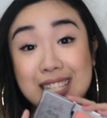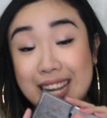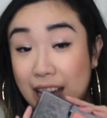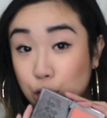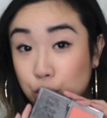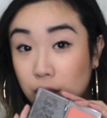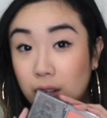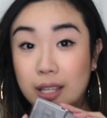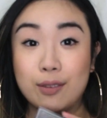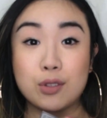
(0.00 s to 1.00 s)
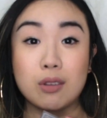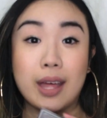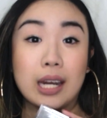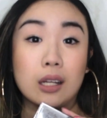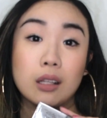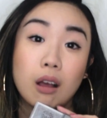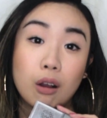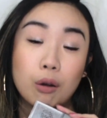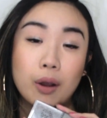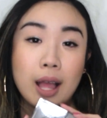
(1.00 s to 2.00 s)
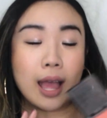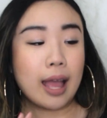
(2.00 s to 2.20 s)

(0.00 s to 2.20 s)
It's natural, it gives you that glow,